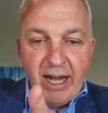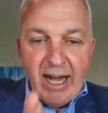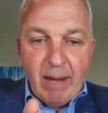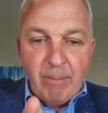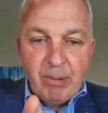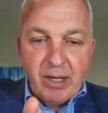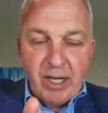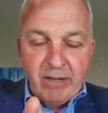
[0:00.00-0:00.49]

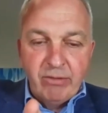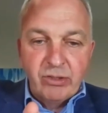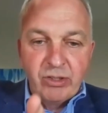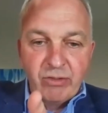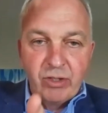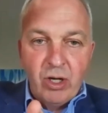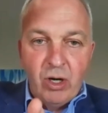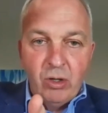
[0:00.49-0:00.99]
upper levels
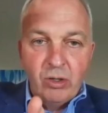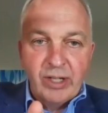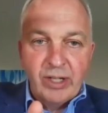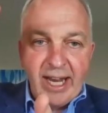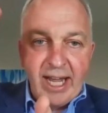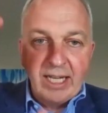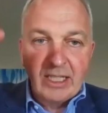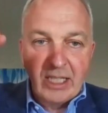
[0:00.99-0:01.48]
of gold
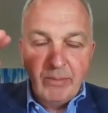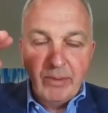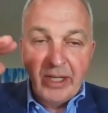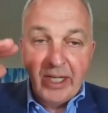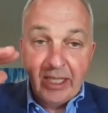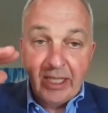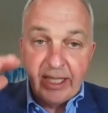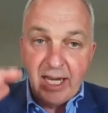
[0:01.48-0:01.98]
and
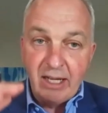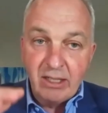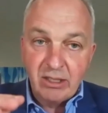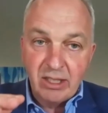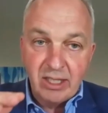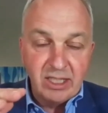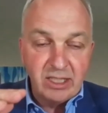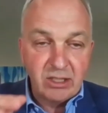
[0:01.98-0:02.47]
antimony down
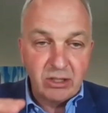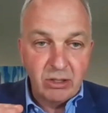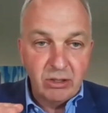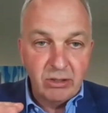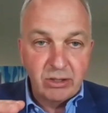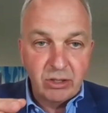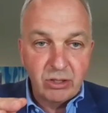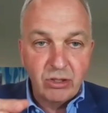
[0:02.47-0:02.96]
to these
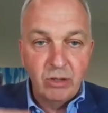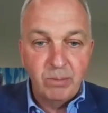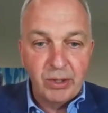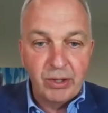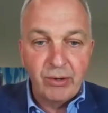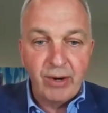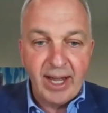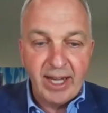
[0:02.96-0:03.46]
super
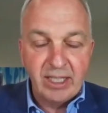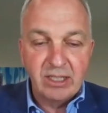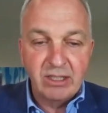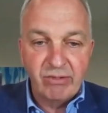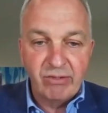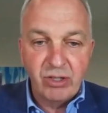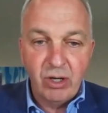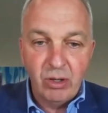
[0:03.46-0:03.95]
grades
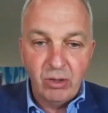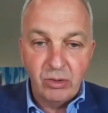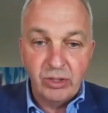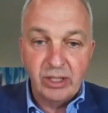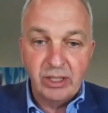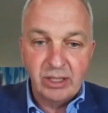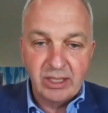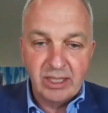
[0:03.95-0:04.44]
of gold
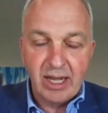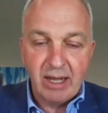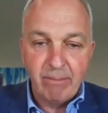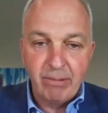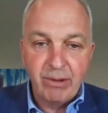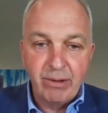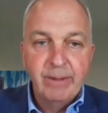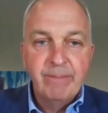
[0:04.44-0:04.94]
at
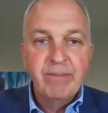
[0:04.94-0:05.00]
depth,